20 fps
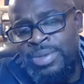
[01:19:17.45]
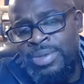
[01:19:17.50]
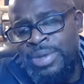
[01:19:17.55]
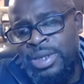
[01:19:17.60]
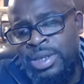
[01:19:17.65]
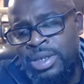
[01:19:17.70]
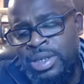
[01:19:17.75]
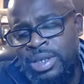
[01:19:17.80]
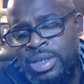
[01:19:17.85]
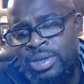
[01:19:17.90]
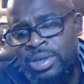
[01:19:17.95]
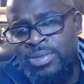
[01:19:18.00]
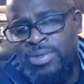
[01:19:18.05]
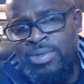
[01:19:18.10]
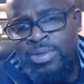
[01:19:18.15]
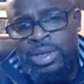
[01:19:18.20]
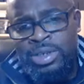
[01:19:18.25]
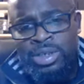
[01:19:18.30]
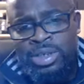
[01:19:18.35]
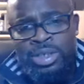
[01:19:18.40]
I mean,
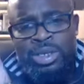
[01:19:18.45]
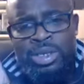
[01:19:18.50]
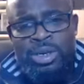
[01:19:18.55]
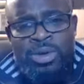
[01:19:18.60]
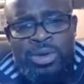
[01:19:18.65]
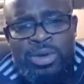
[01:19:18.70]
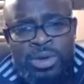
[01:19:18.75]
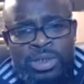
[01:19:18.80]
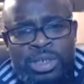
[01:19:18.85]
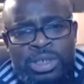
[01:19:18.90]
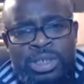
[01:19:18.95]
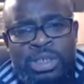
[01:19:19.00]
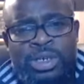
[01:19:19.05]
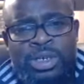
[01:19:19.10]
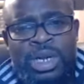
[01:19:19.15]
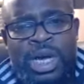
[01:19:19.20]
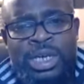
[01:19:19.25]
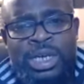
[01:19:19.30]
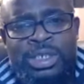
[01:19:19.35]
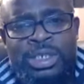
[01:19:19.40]
the origins of
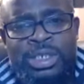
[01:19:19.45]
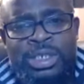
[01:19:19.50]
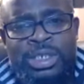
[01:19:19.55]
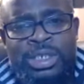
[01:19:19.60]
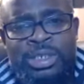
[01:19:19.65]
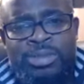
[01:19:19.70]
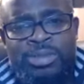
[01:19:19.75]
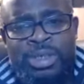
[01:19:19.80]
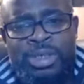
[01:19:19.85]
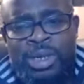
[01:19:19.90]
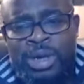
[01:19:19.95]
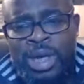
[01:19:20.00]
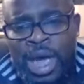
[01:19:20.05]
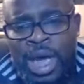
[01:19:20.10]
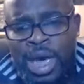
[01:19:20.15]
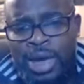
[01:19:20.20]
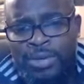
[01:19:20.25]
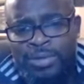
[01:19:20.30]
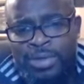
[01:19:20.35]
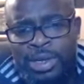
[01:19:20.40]
Gnosticism seem
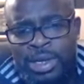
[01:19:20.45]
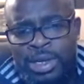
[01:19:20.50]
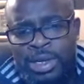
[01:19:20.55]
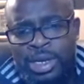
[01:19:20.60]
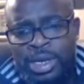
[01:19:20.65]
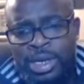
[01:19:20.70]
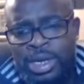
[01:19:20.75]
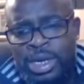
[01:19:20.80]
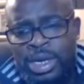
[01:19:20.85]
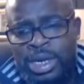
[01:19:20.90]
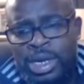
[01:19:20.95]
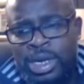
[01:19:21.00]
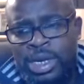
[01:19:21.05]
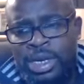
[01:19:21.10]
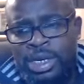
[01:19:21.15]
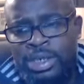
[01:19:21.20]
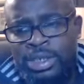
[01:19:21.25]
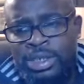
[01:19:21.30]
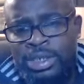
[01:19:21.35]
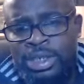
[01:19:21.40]
heavily
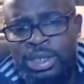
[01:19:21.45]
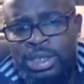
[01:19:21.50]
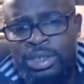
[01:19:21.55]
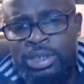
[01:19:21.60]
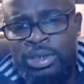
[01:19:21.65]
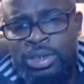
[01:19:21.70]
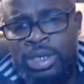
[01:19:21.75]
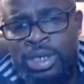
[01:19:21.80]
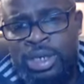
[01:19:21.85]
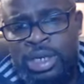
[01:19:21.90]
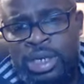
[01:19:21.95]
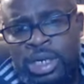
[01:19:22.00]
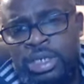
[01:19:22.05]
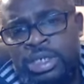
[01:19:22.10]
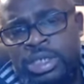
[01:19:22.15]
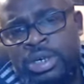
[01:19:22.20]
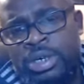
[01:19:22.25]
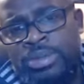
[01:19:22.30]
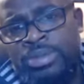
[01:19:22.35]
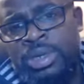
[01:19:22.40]
centered in
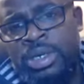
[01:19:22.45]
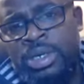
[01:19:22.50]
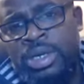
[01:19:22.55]
Egypt.